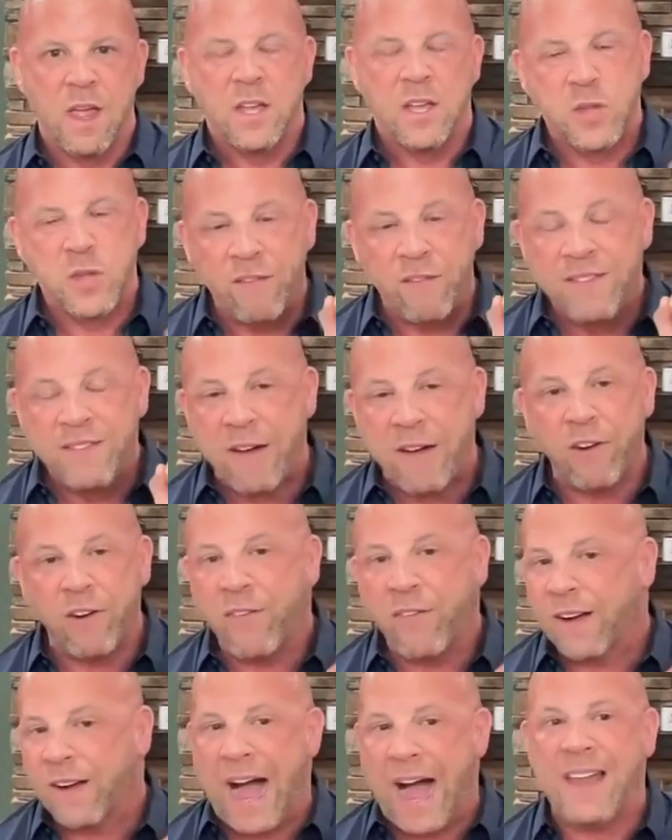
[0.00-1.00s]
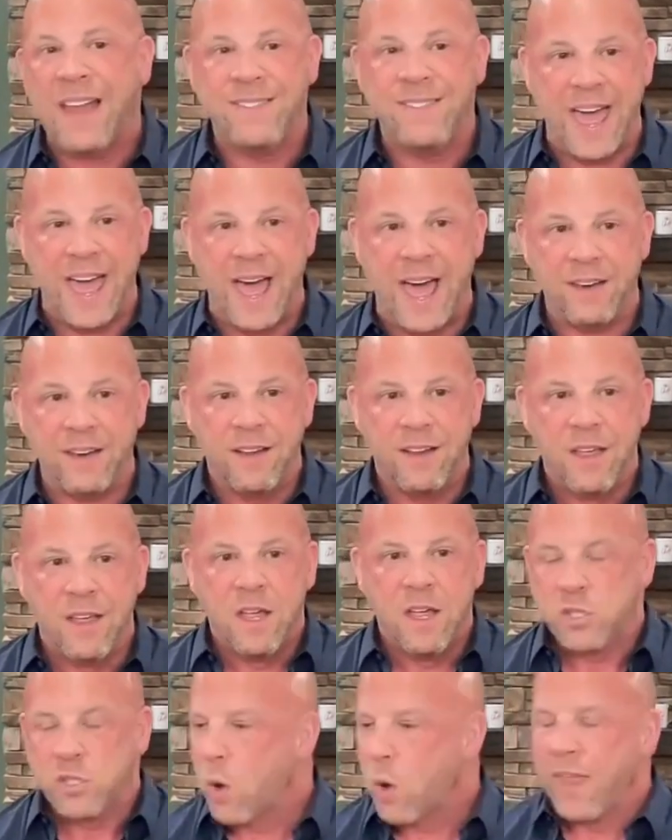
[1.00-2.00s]
So I've never forgotten that.
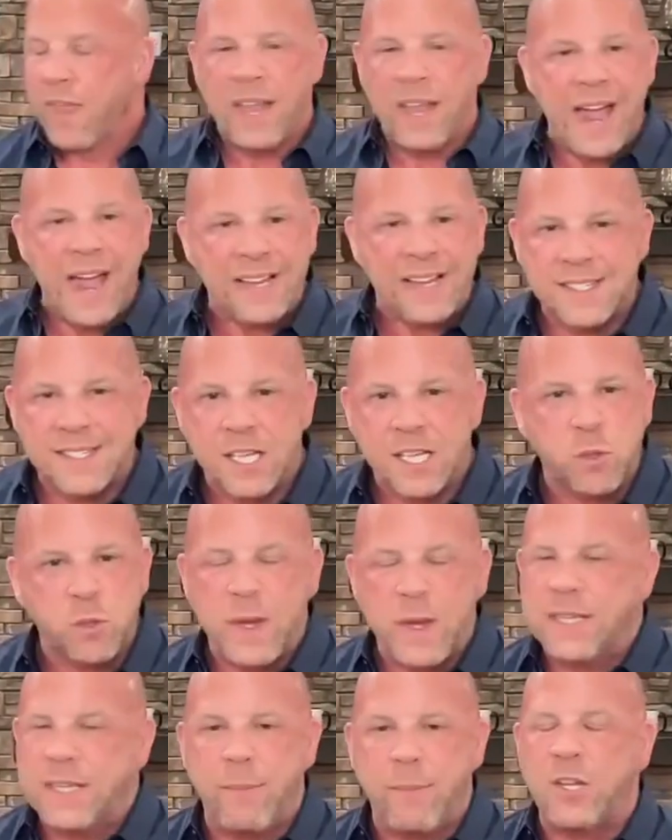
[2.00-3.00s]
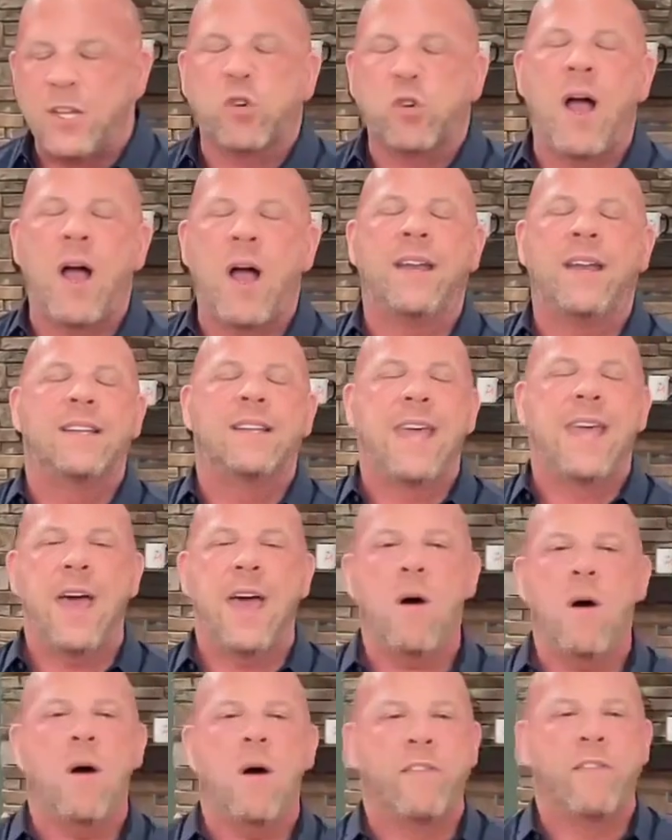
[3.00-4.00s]
So in the last 6 weeks, I've been trying to
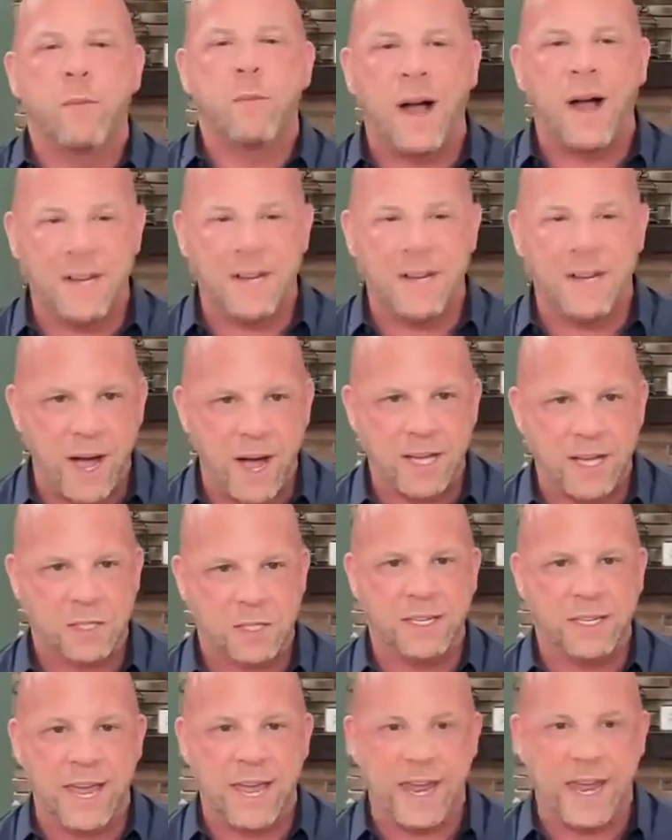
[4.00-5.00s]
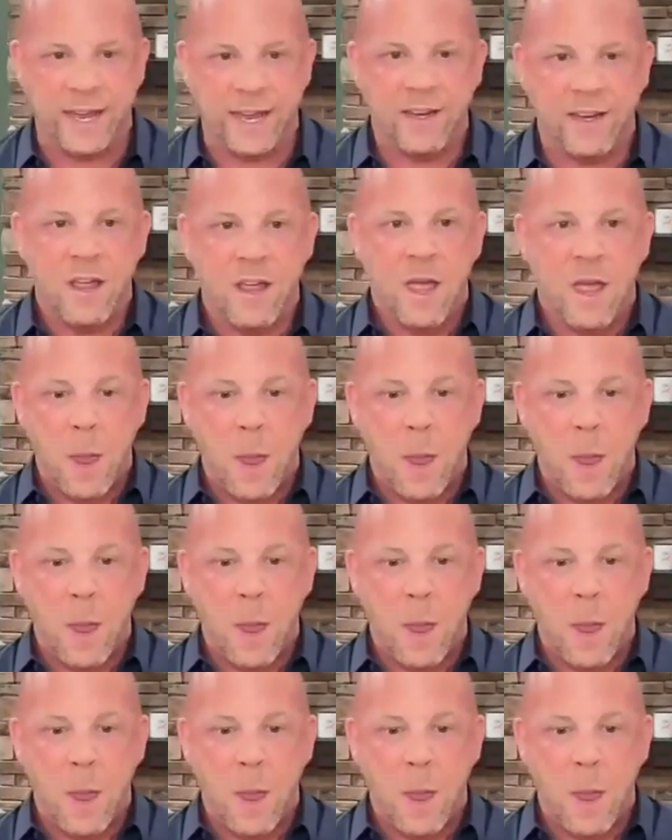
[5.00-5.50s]
tell everybody I possibly can.